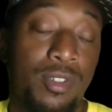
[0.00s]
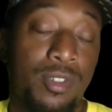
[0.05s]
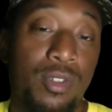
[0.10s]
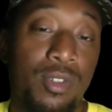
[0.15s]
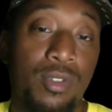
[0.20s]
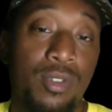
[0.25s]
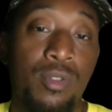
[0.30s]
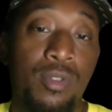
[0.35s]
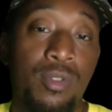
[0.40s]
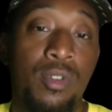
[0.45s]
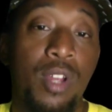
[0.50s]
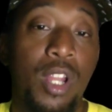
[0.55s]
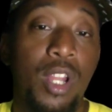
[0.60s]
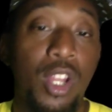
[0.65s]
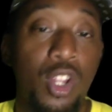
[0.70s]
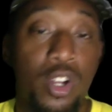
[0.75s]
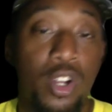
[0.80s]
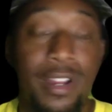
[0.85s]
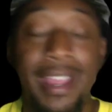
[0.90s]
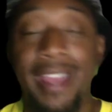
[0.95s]
to
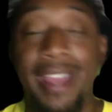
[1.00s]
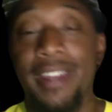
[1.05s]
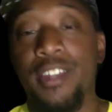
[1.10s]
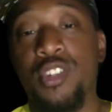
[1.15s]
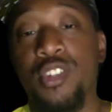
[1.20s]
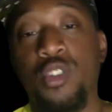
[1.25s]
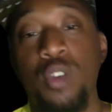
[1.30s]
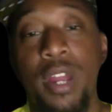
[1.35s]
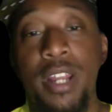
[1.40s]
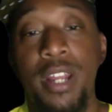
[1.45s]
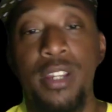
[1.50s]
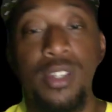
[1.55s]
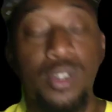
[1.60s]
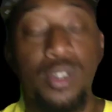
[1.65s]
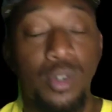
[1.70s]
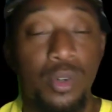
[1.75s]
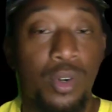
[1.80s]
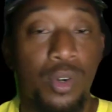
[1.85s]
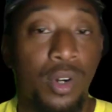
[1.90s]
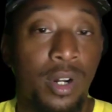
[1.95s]
look at his credit
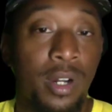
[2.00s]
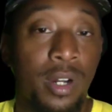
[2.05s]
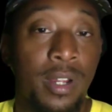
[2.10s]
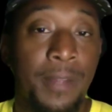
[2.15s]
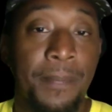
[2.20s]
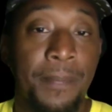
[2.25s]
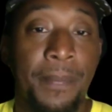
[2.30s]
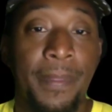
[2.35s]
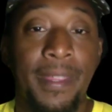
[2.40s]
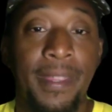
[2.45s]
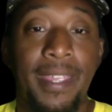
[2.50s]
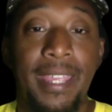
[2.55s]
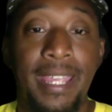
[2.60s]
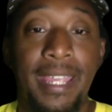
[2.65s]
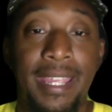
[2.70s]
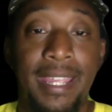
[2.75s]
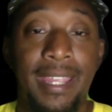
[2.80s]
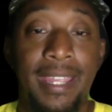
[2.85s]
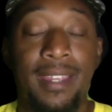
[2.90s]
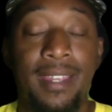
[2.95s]
score
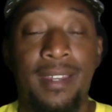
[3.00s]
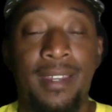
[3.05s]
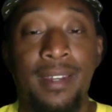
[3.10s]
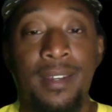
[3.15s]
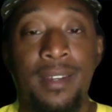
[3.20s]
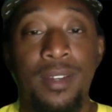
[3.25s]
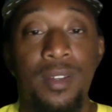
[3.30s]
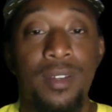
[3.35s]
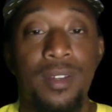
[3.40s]
in